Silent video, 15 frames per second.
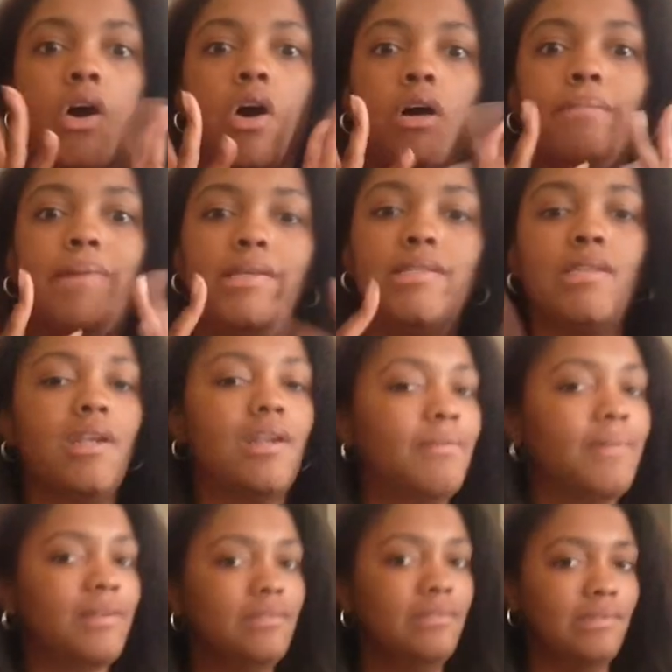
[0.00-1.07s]
on my skin, and
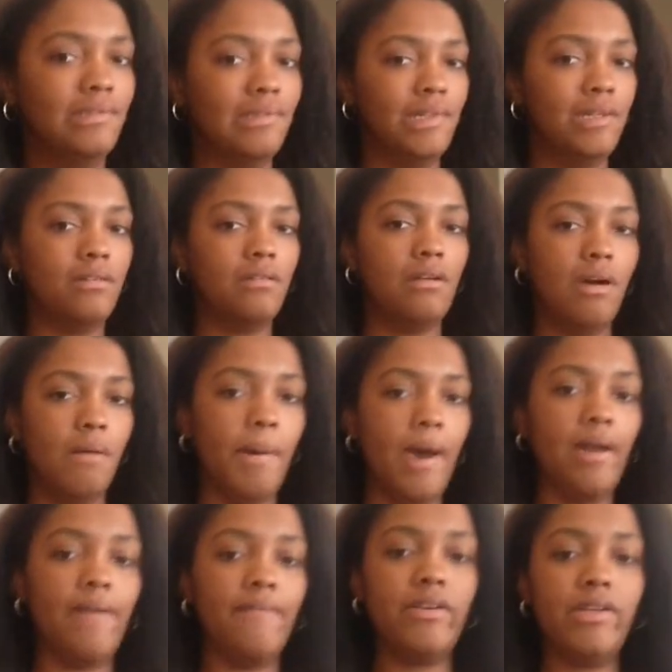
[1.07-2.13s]
I'm like, oh, I don't know
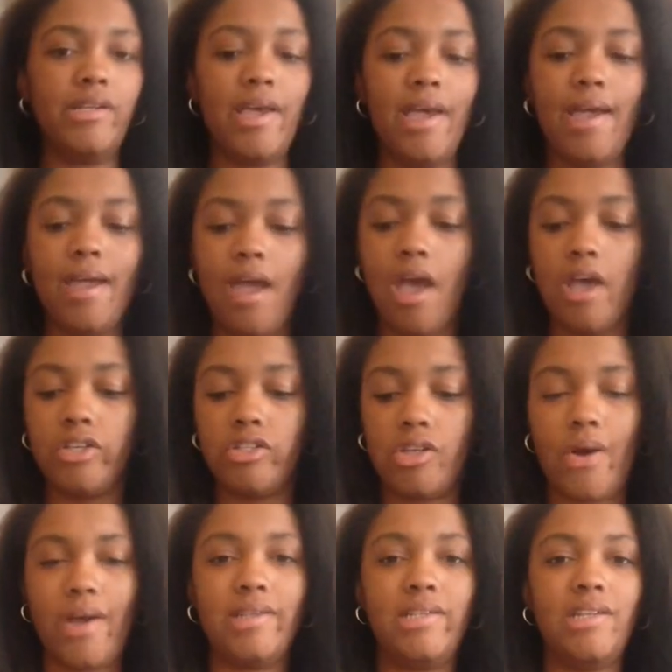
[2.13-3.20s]
about every day.
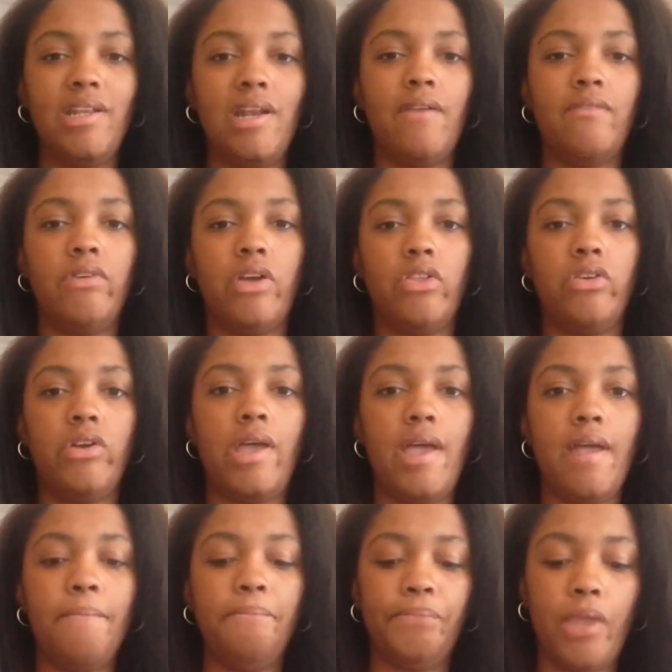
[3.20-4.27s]
So I did it every other
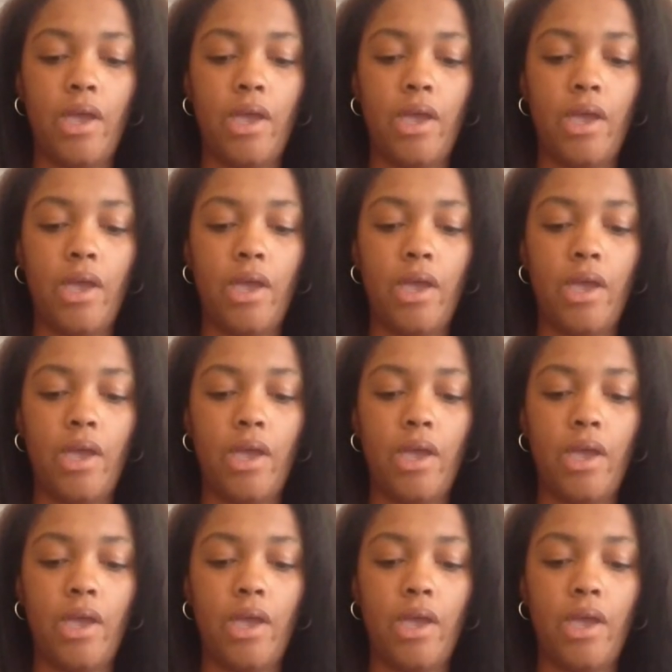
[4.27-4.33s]
day.